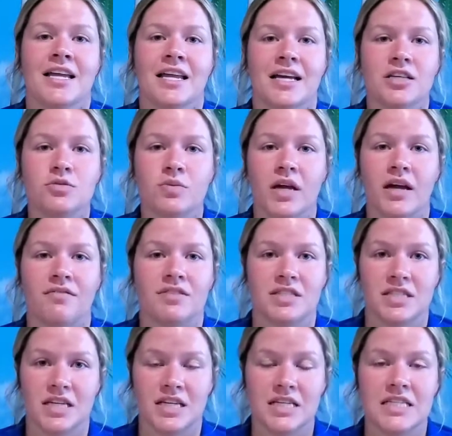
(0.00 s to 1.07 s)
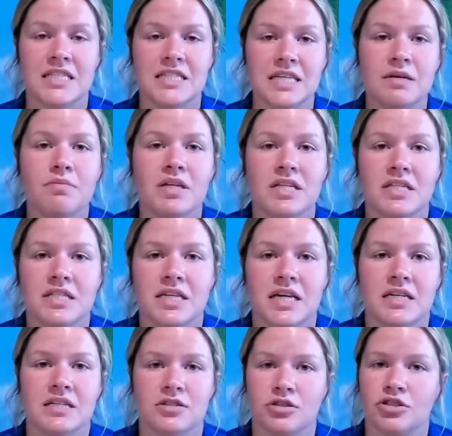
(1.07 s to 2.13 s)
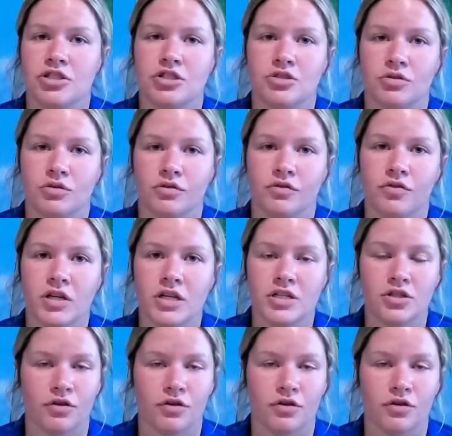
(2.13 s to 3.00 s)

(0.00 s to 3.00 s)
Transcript: Next we have sit. Sit means stay until she's told free.